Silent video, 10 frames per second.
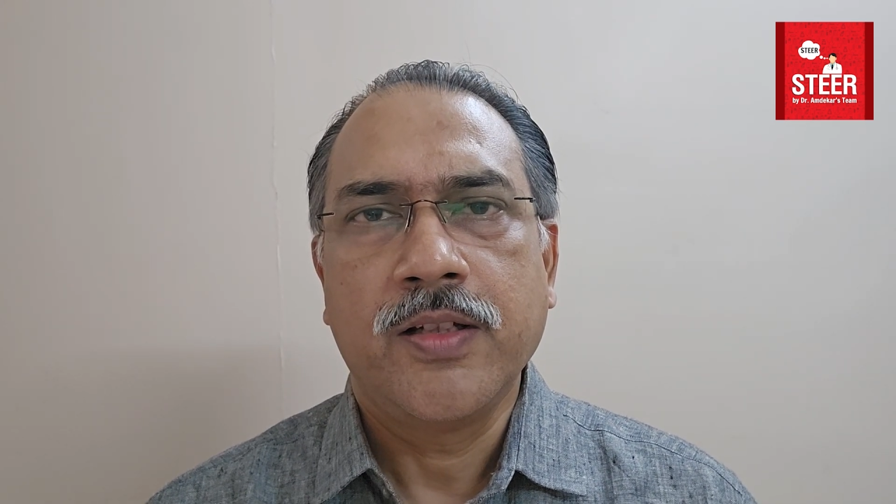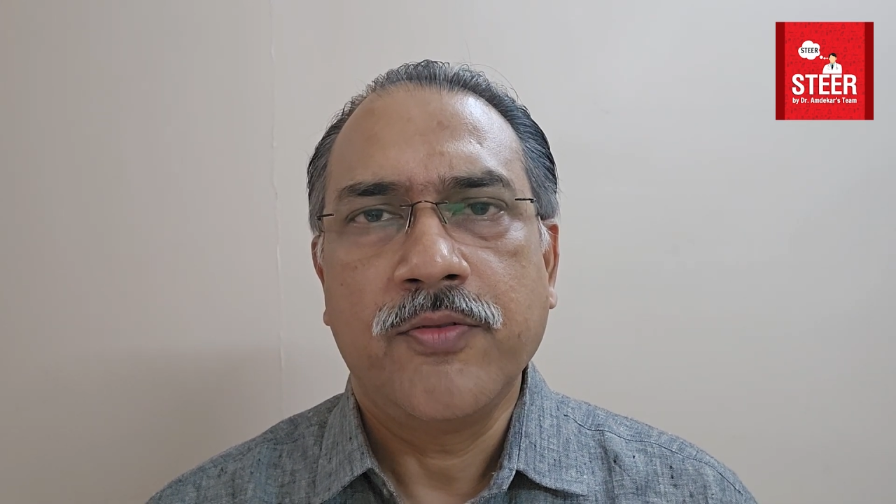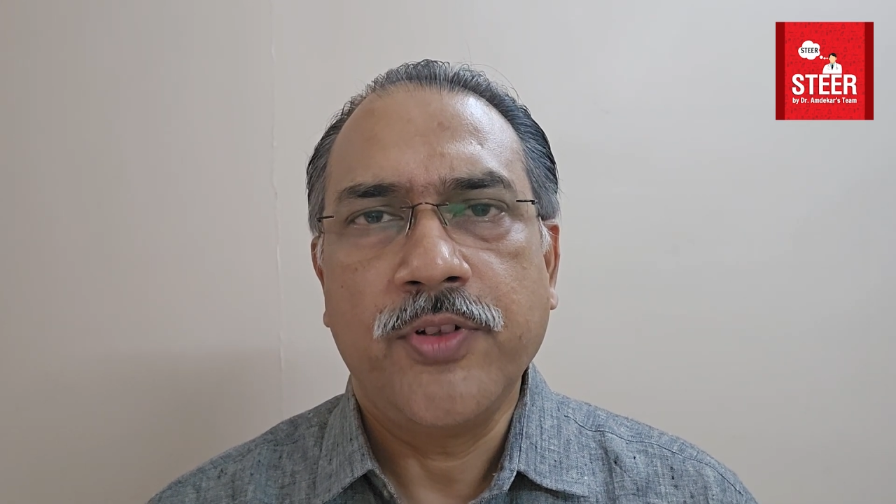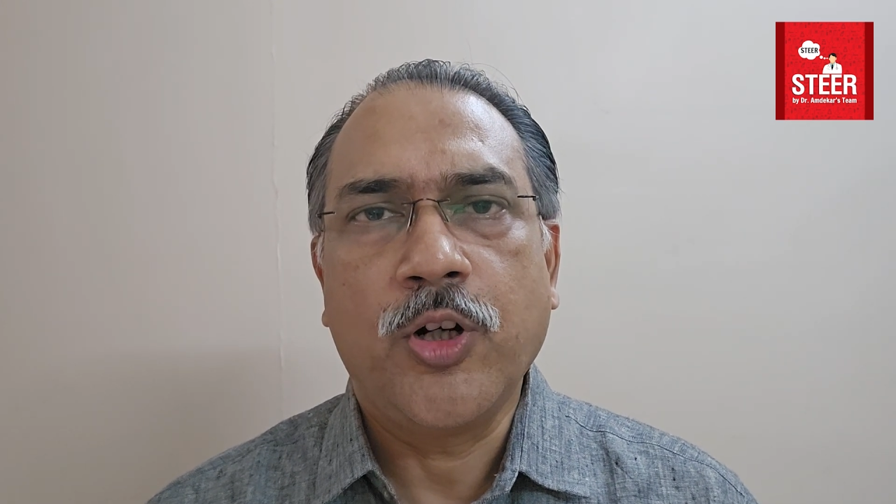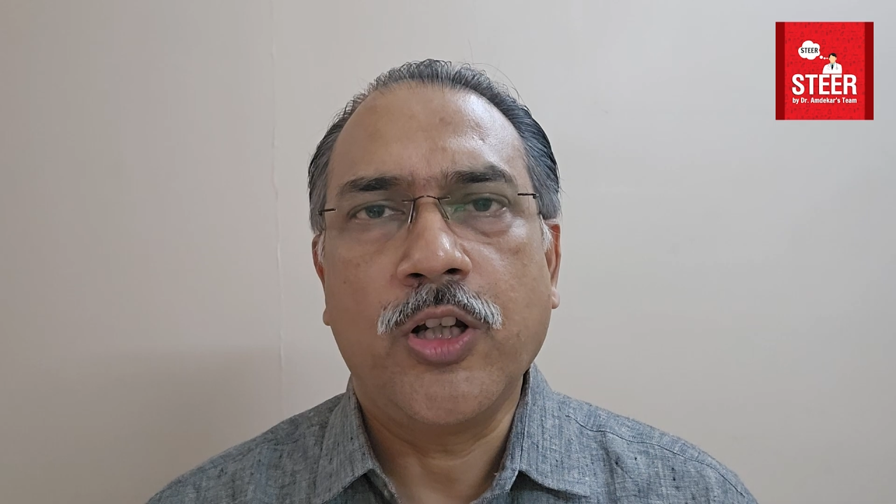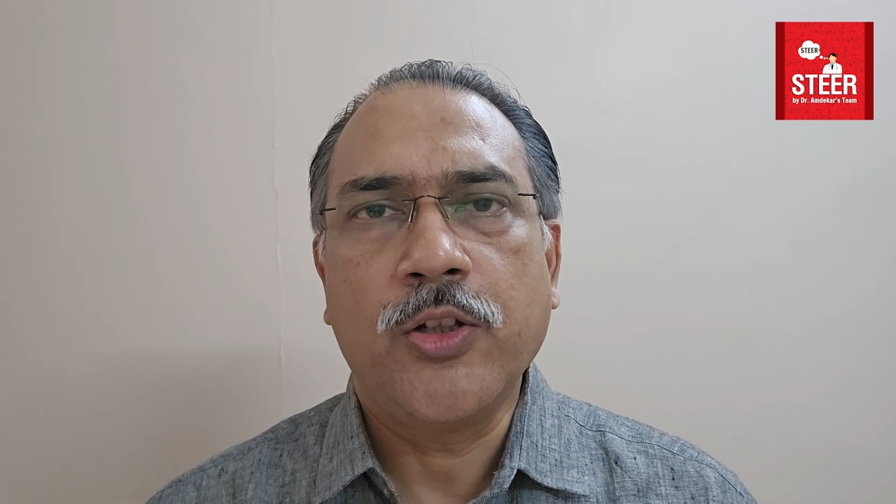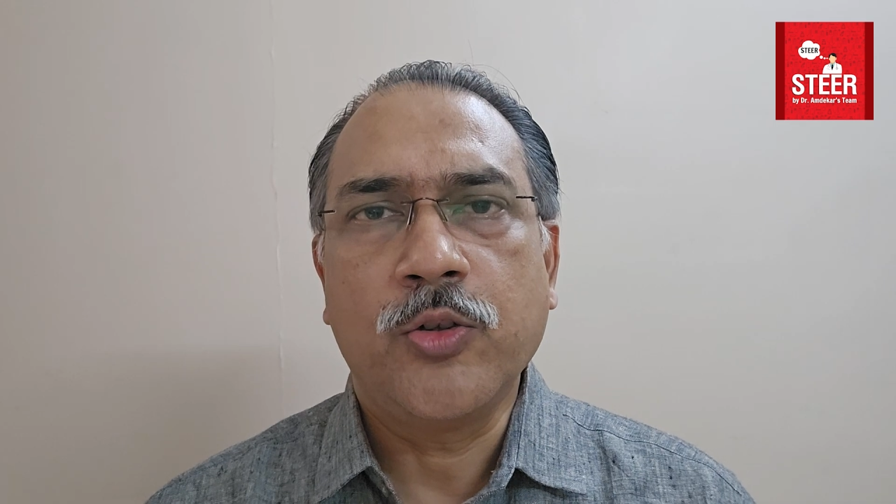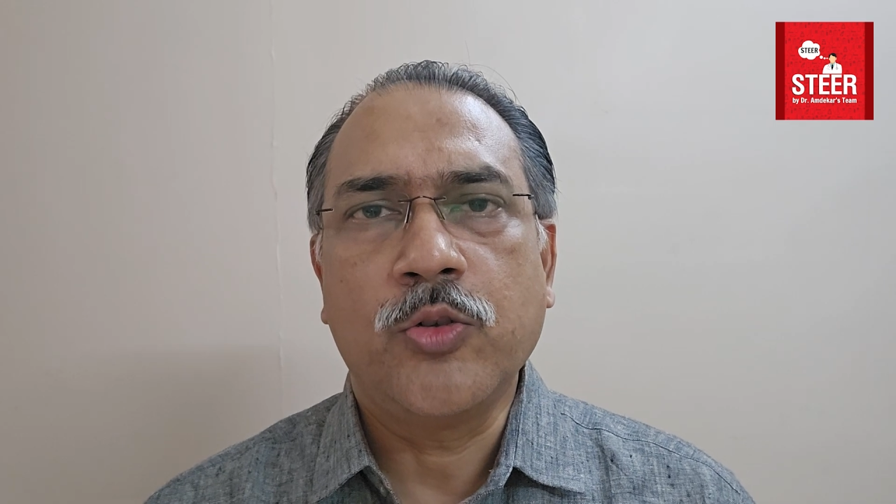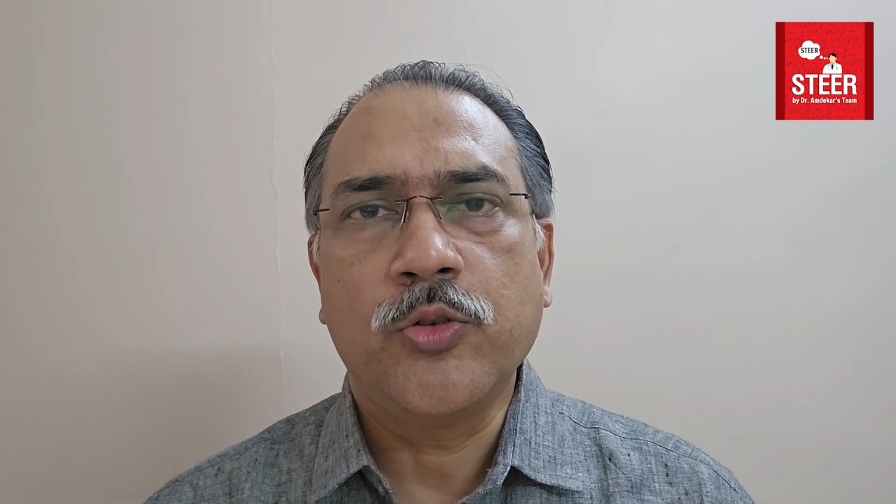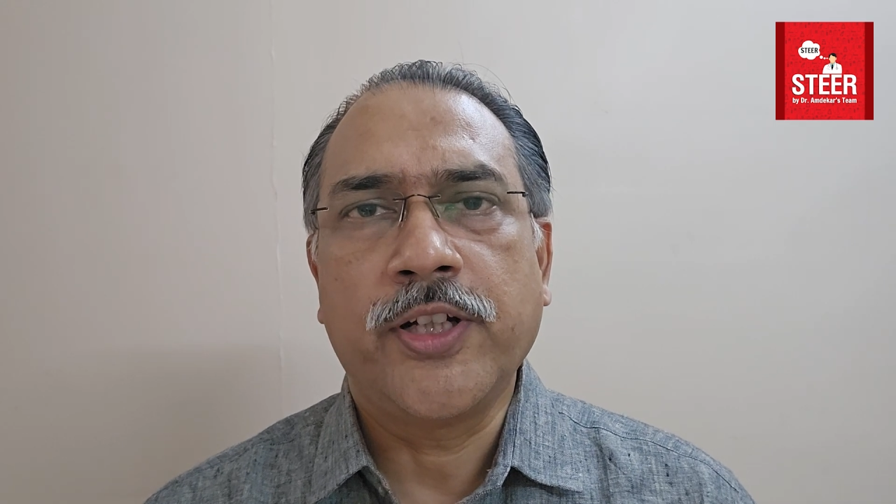We all
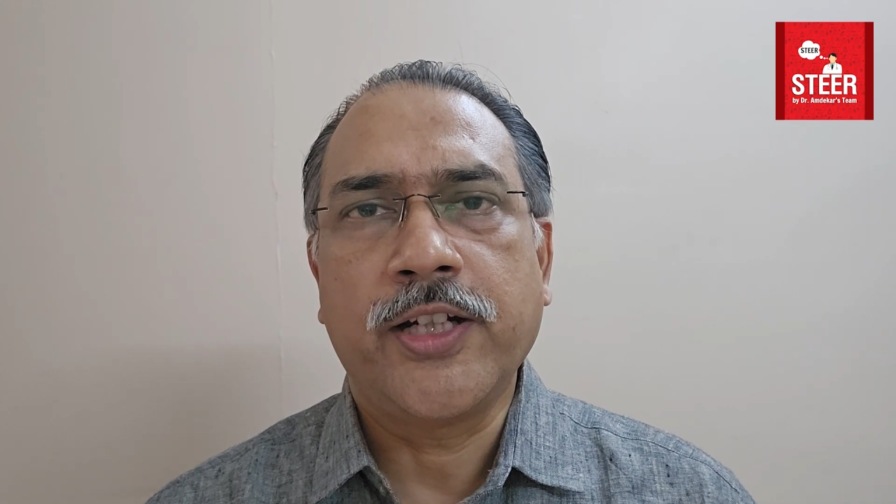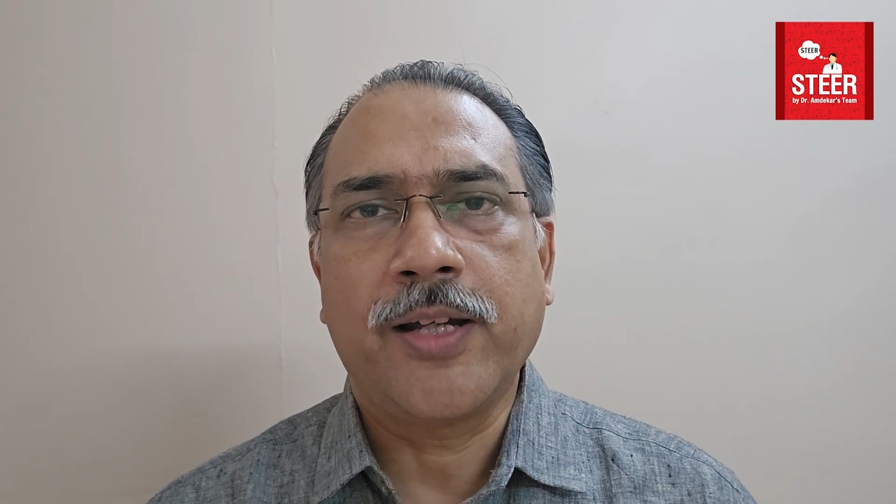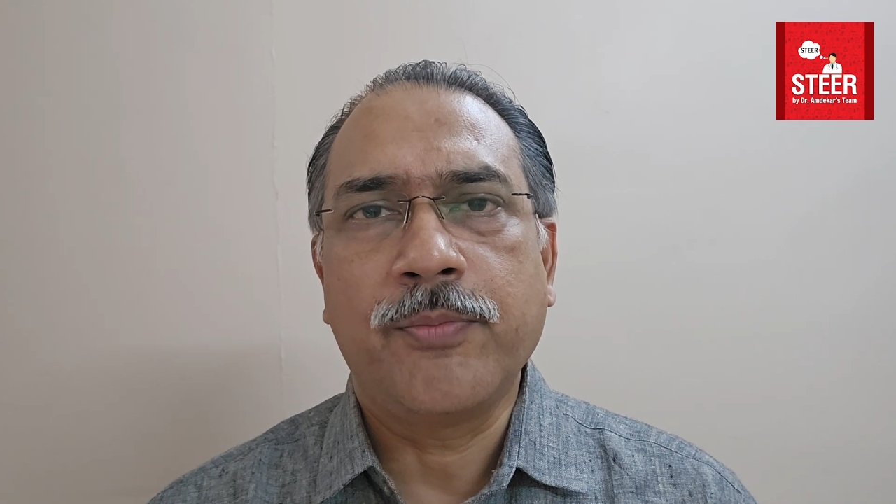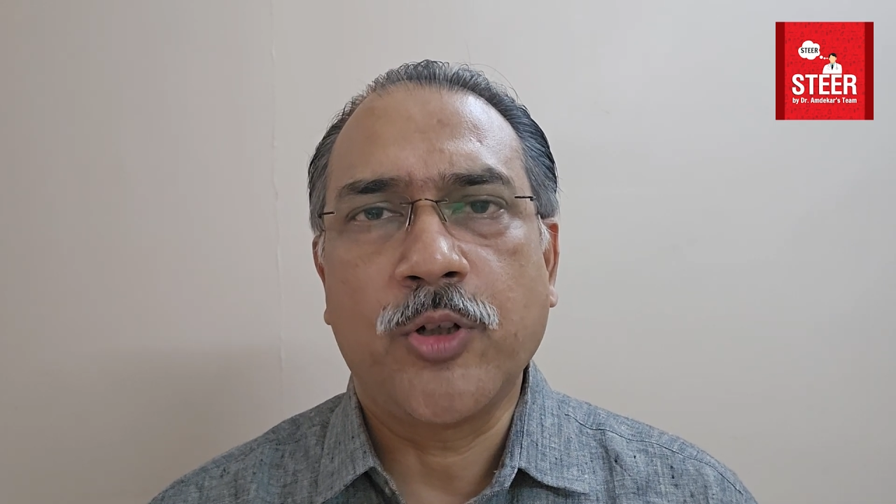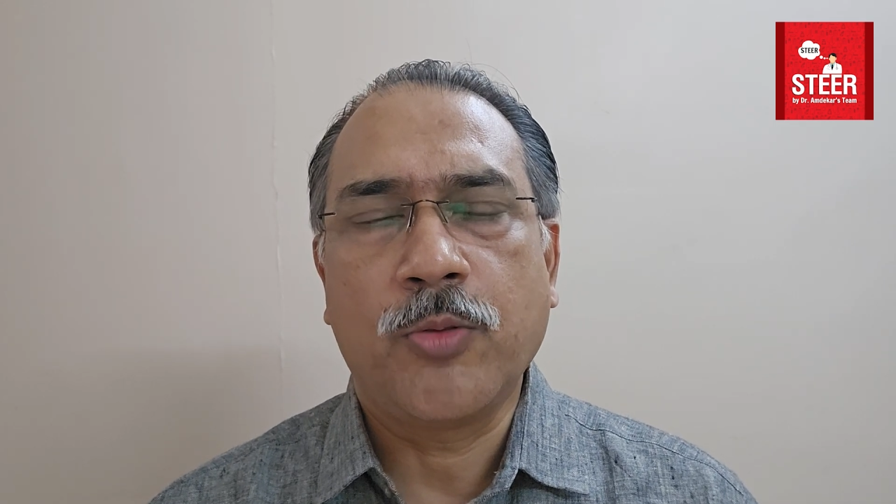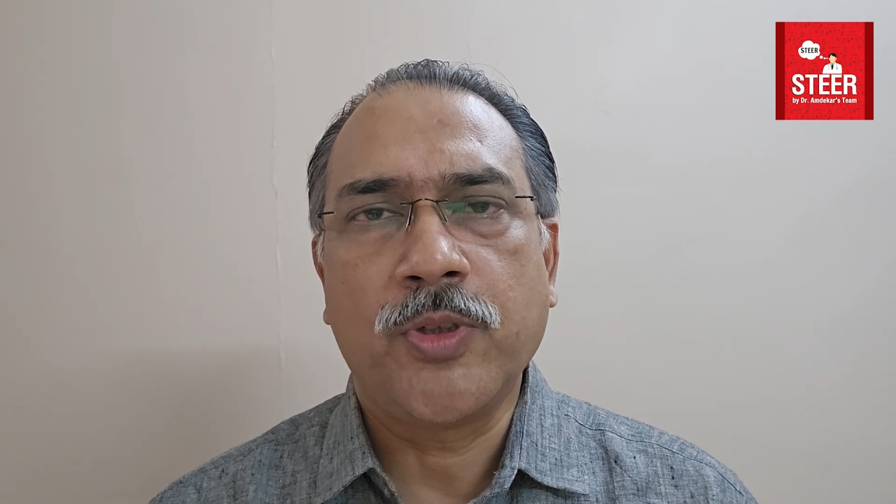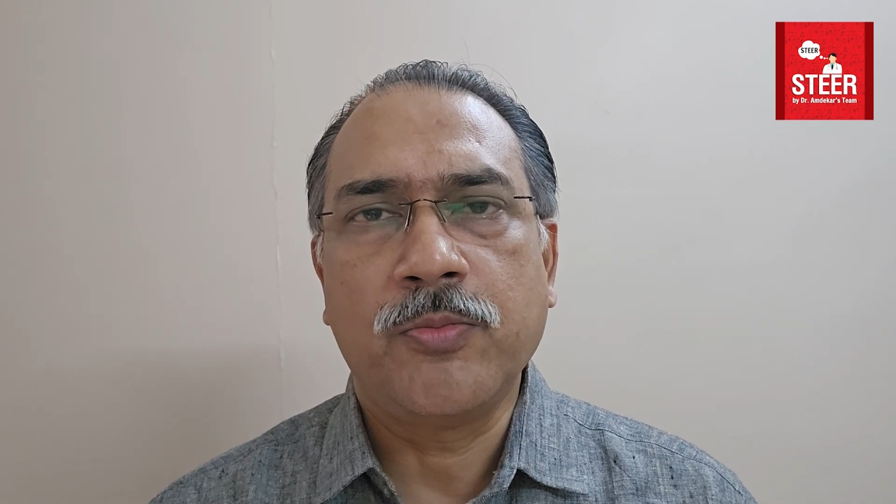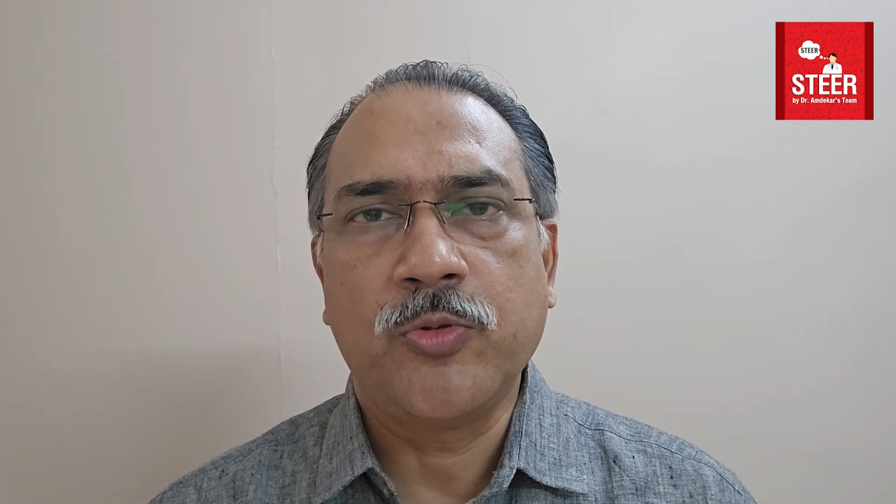know that abnormal